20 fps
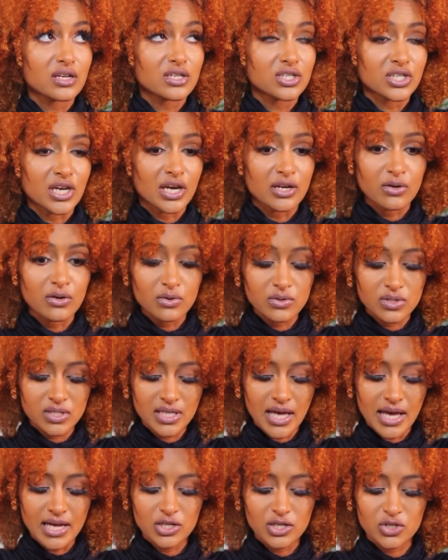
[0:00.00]
shadows
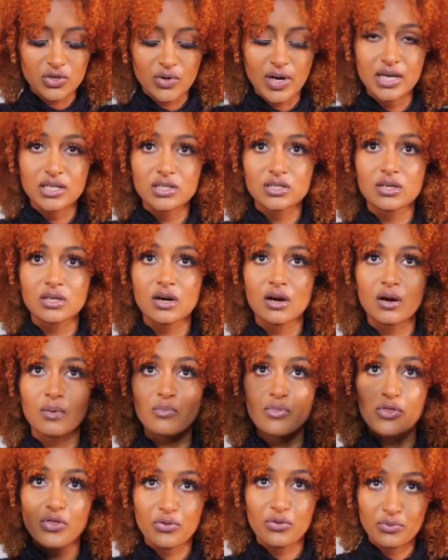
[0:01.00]
that try to
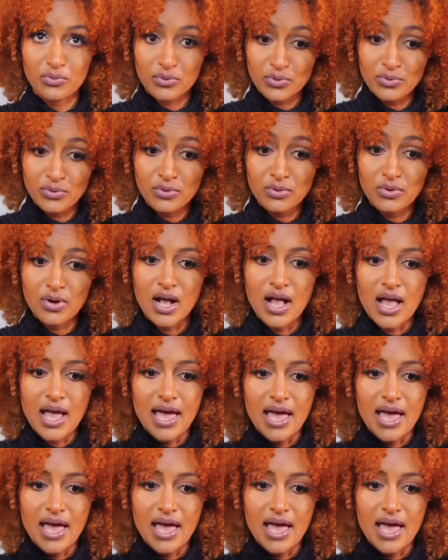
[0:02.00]
come through